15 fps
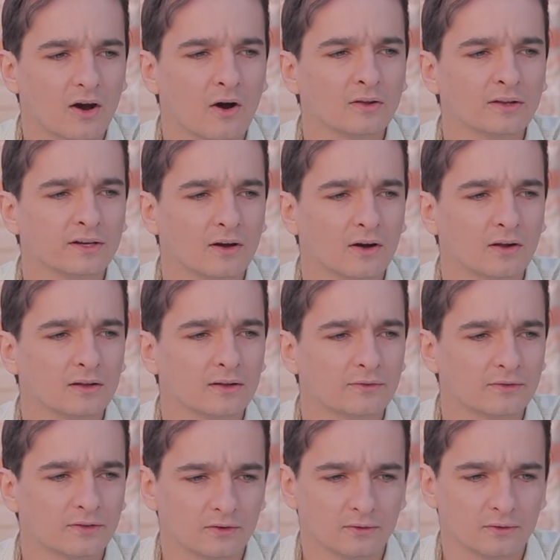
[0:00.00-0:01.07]
All in all,
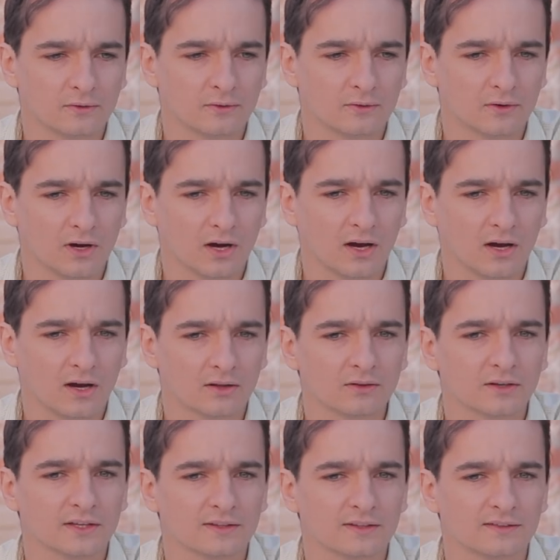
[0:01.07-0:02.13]
if you uh,
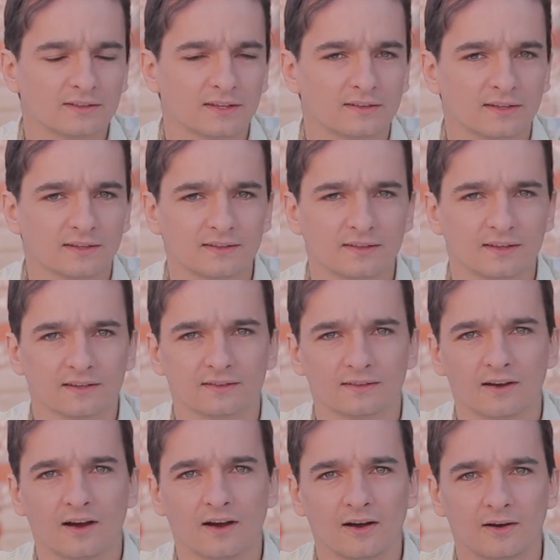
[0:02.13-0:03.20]
look at the
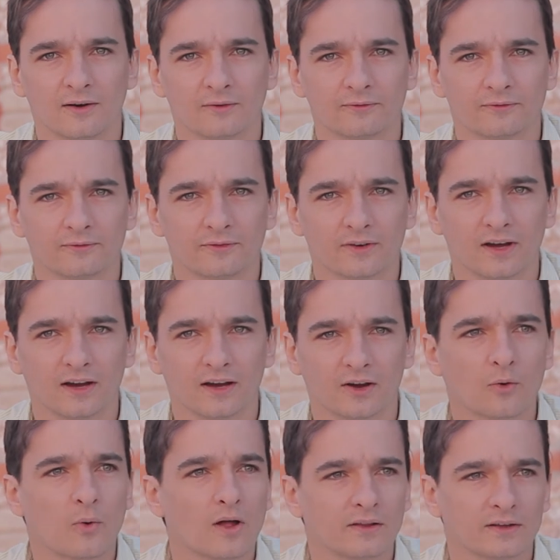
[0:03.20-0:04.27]
statistics of uh,
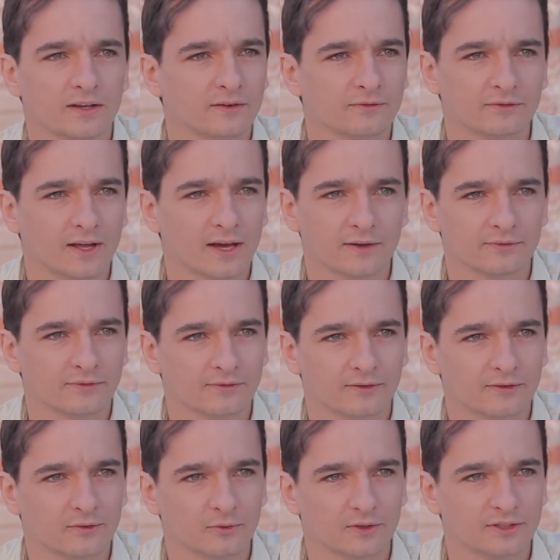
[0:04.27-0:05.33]
quality of life,
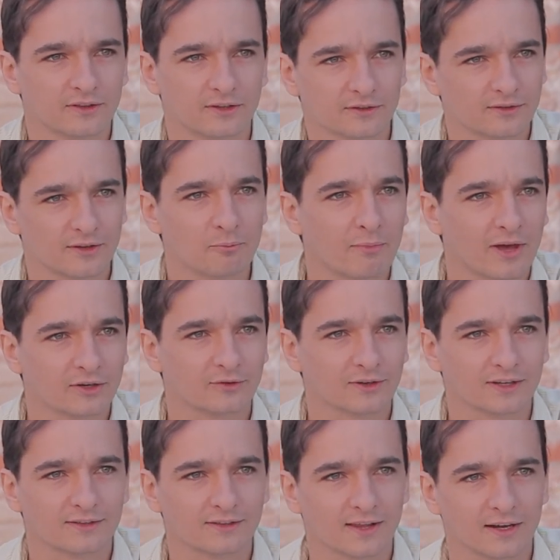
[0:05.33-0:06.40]
which there's some
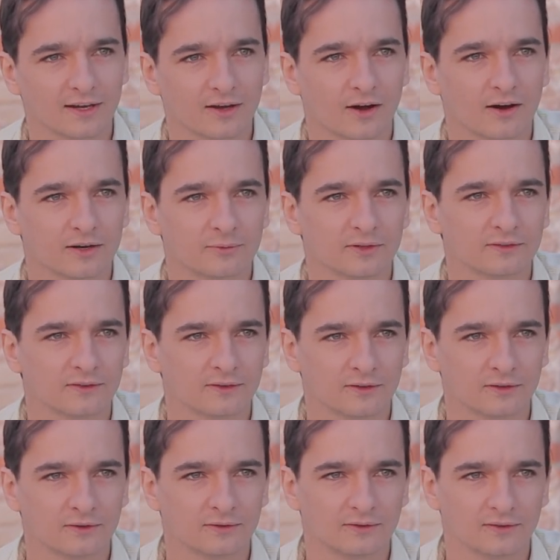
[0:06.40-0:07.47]
metrics that economists
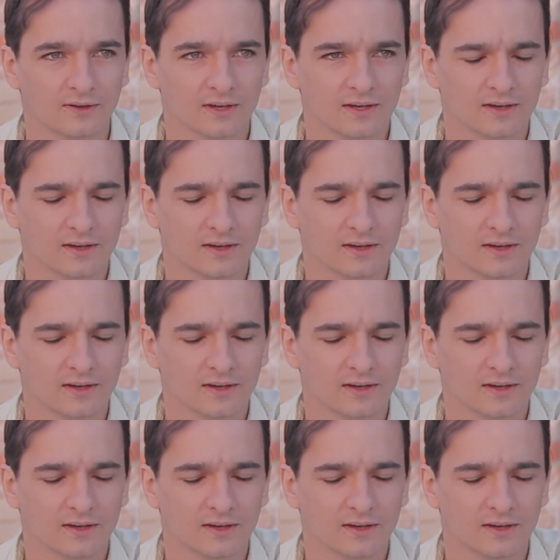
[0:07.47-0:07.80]
use,